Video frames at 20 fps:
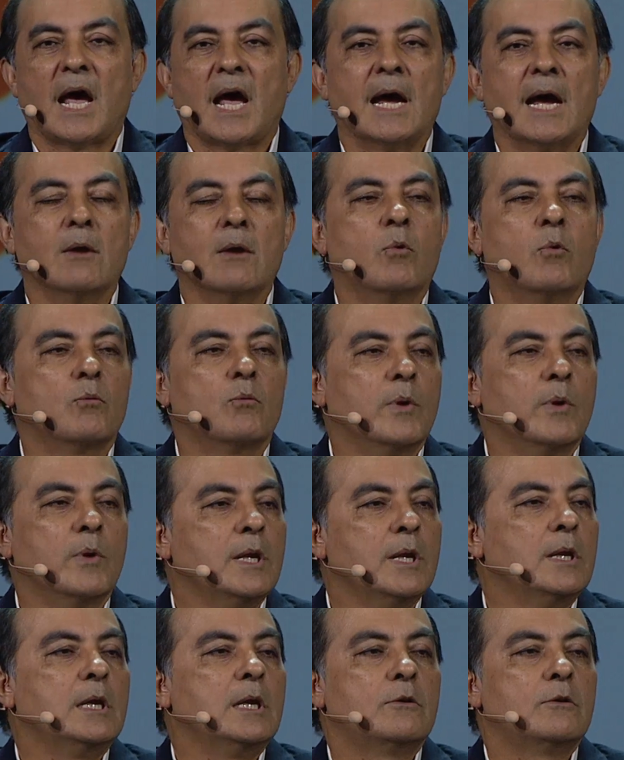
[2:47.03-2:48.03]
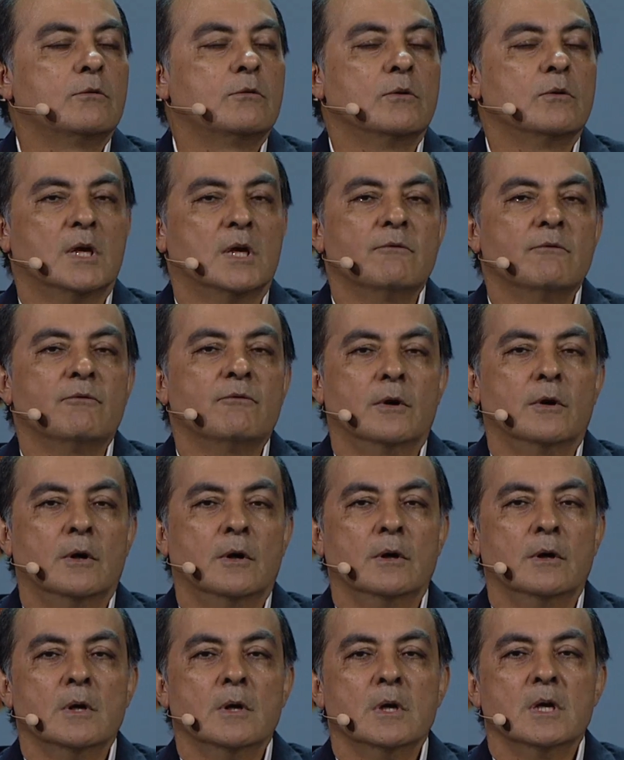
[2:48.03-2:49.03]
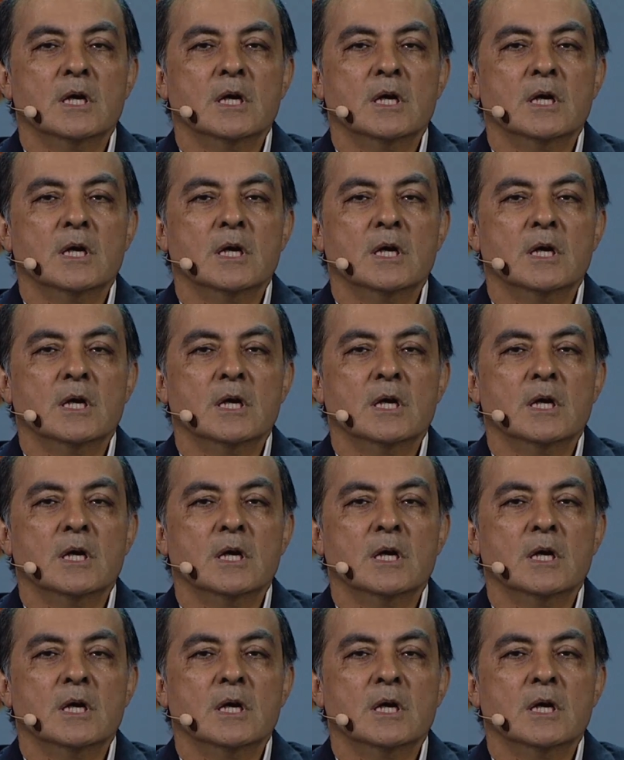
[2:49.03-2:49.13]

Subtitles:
And what we need to give her